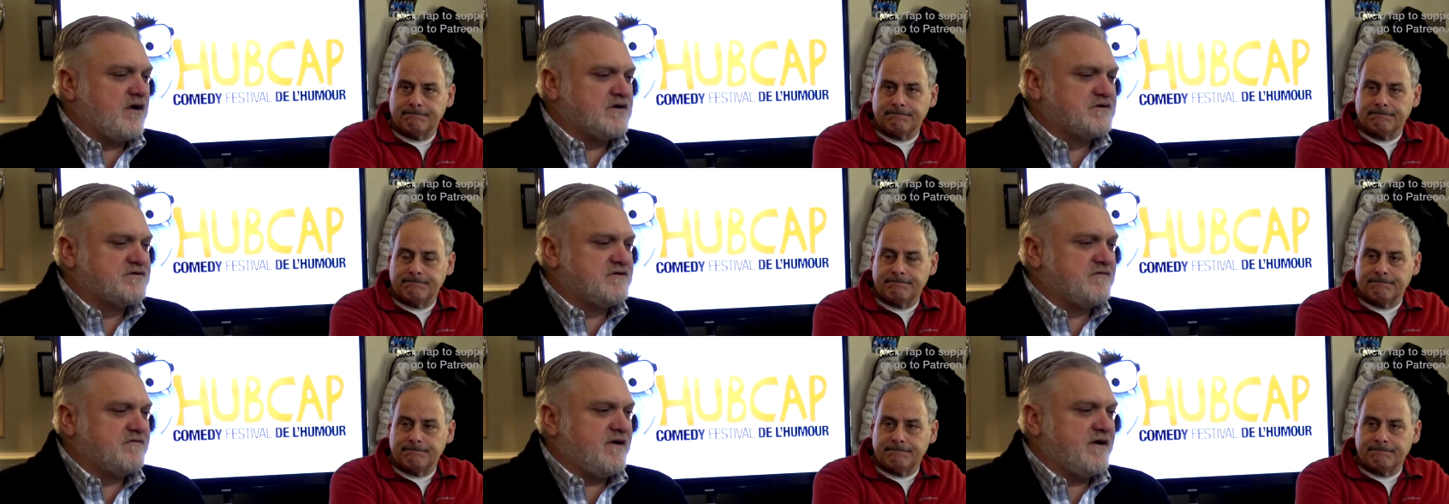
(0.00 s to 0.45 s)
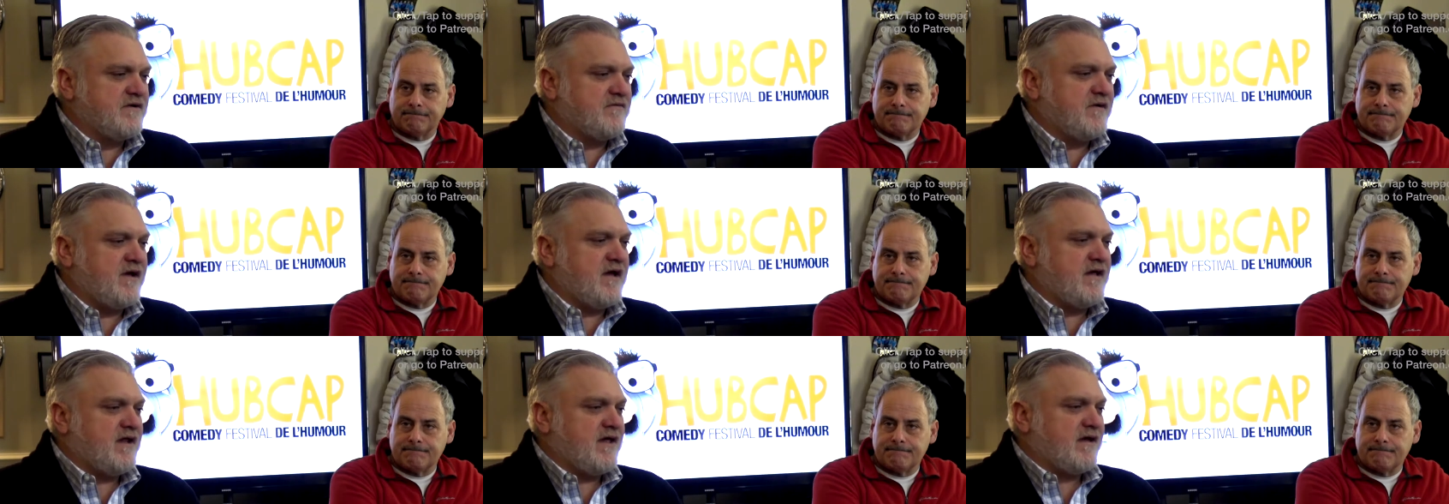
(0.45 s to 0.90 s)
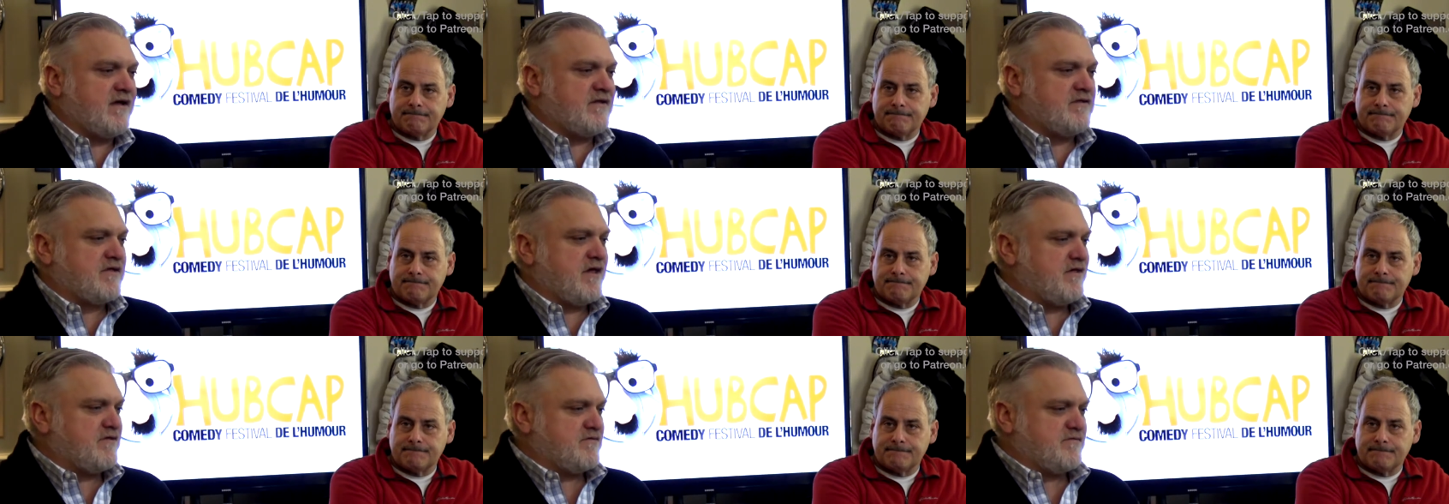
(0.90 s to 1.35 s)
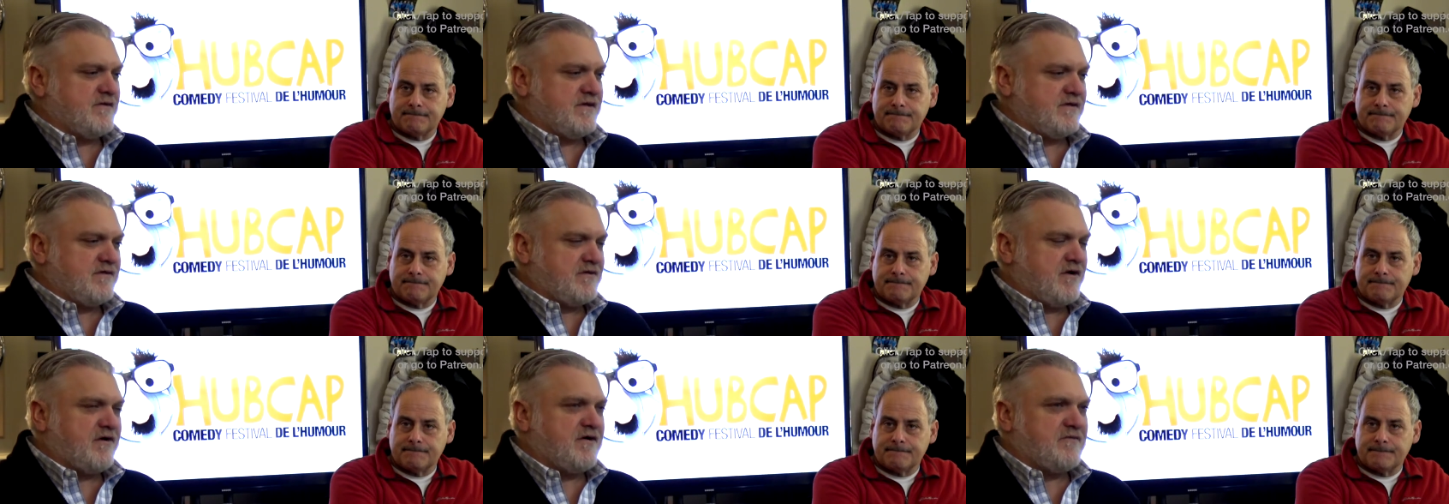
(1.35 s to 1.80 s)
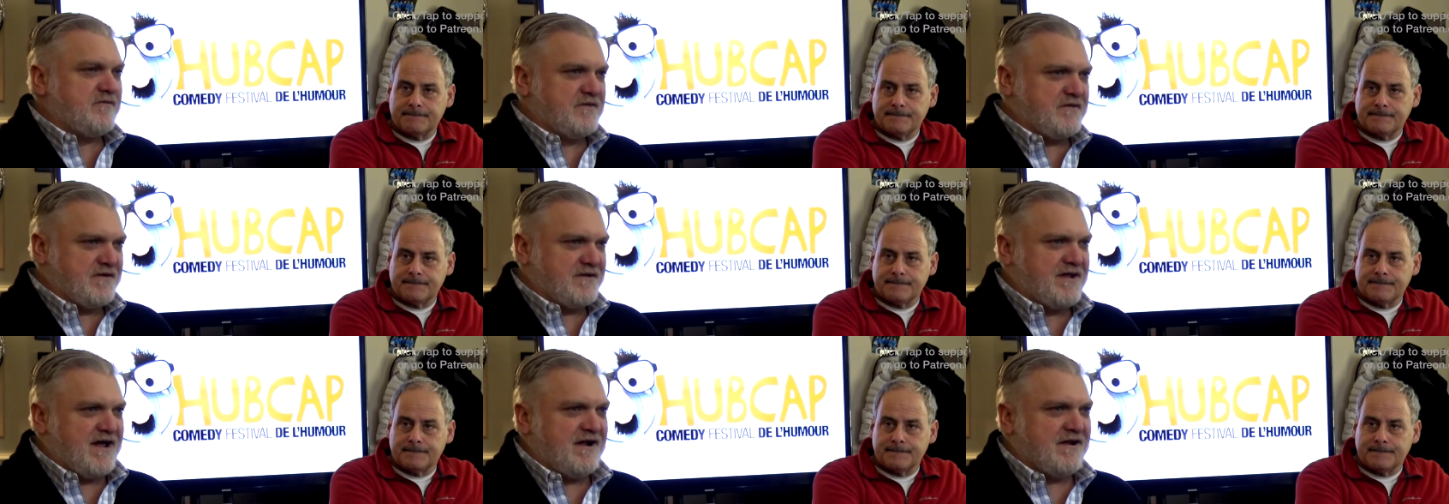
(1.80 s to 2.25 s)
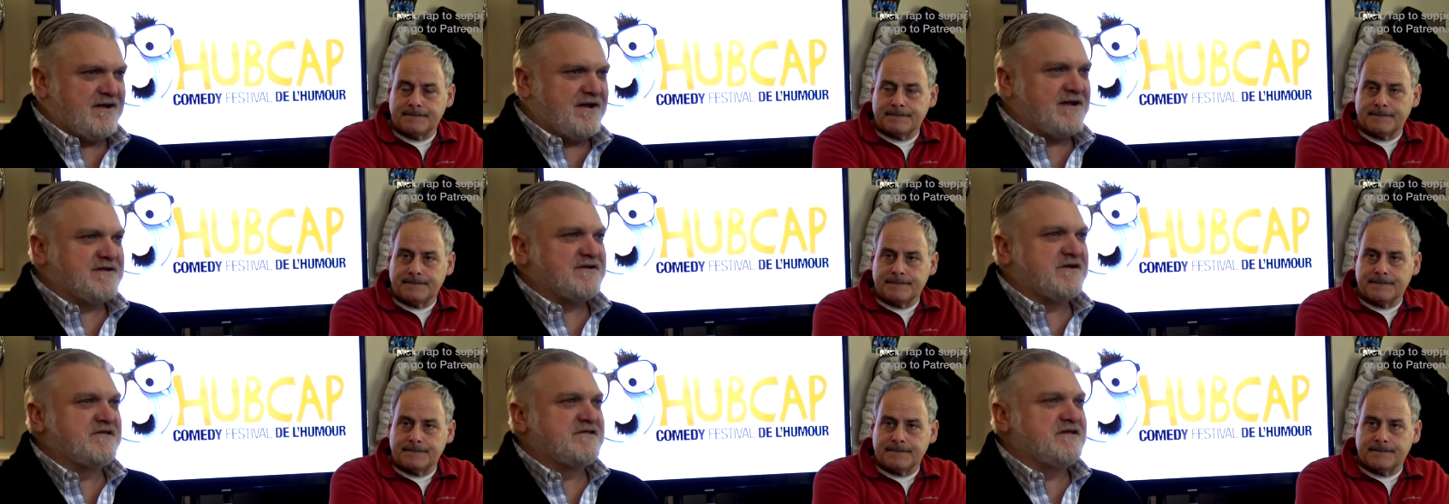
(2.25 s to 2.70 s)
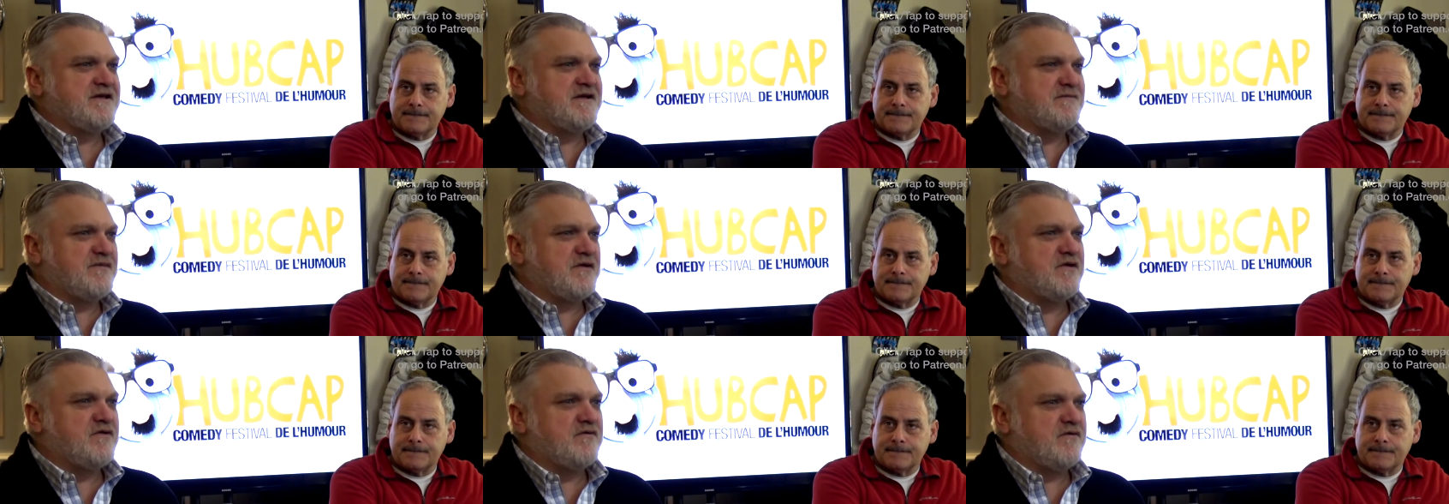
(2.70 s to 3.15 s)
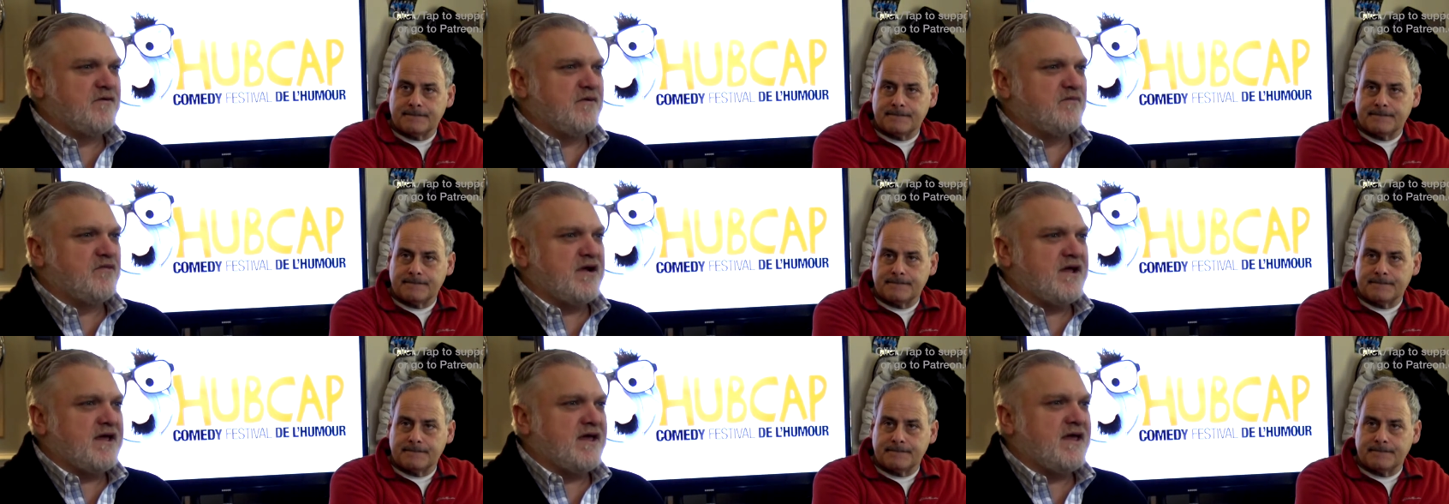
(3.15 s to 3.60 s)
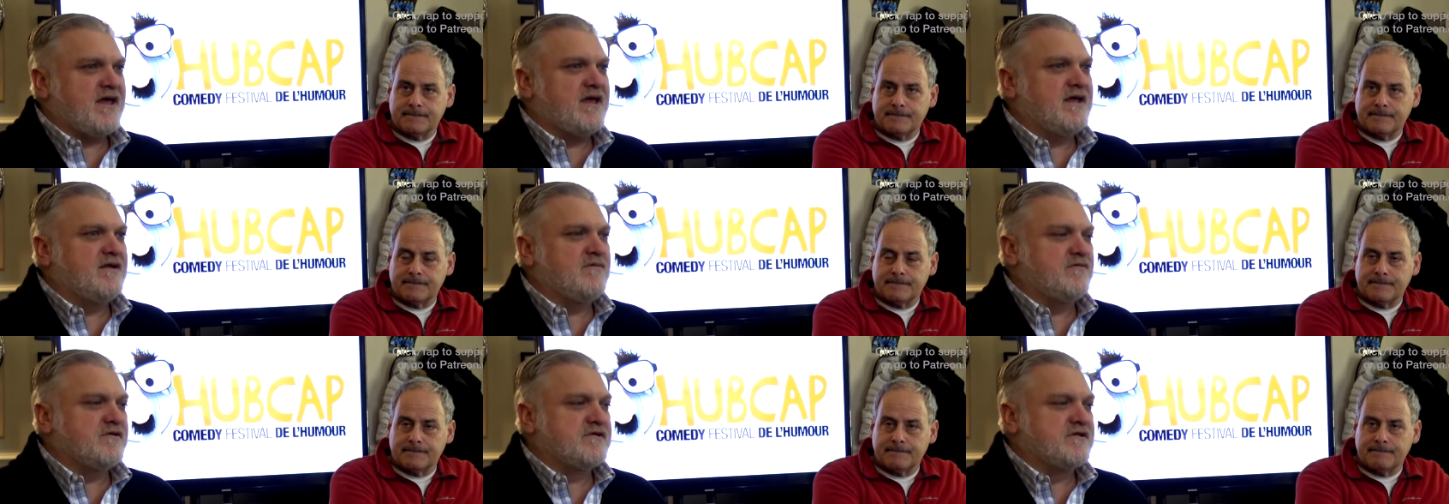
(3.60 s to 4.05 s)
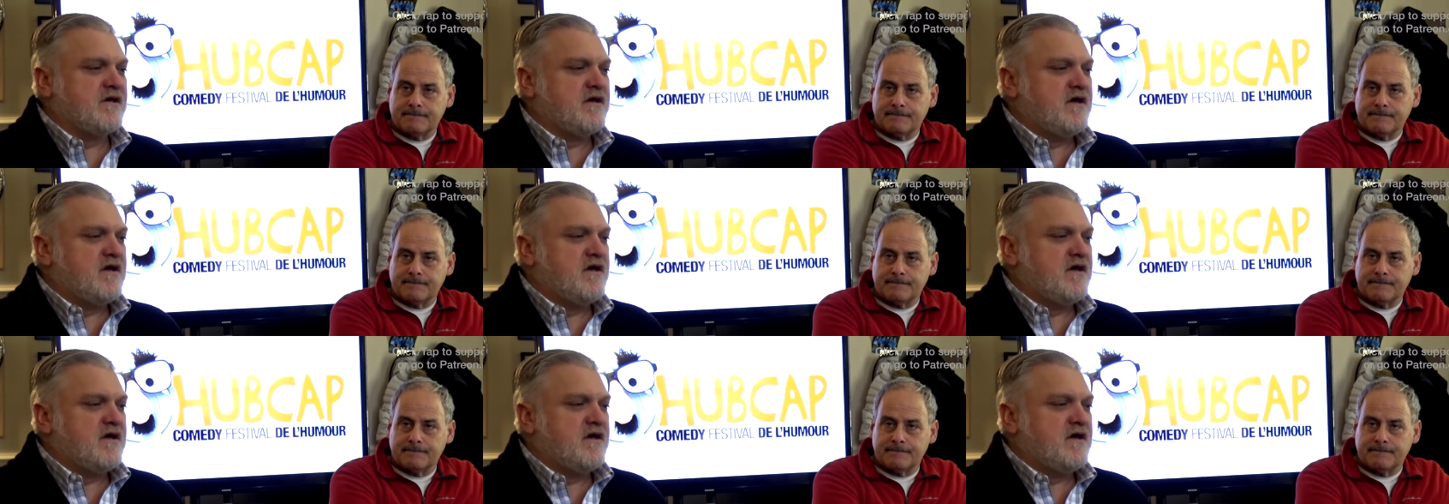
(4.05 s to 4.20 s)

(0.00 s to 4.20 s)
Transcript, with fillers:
Speaker 1: Marshall right away. Like as, as we started with the talent agency and but who we were bringing in was